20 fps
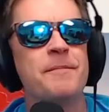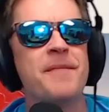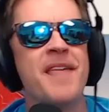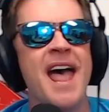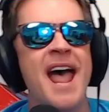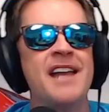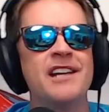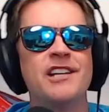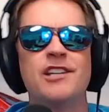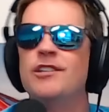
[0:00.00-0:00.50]

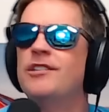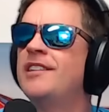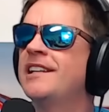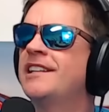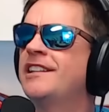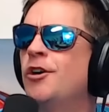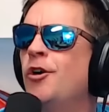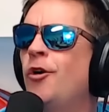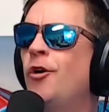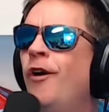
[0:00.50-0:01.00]
from that? Do you
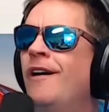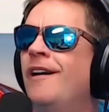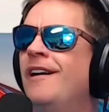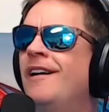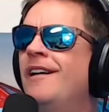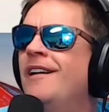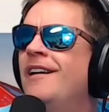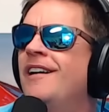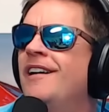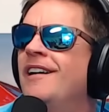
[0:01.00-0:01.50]
think they'll
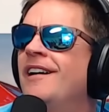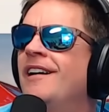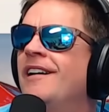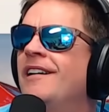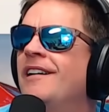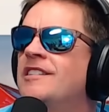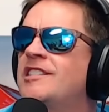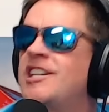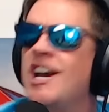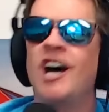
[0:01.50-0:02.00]

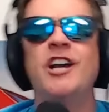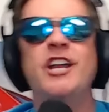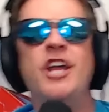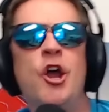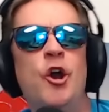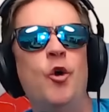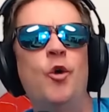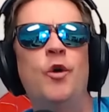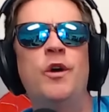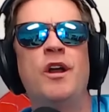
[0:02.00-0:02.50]
tell
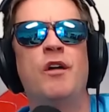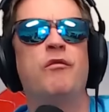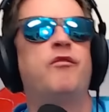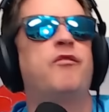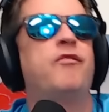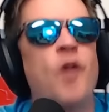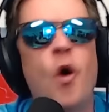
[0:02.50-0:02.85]
you who to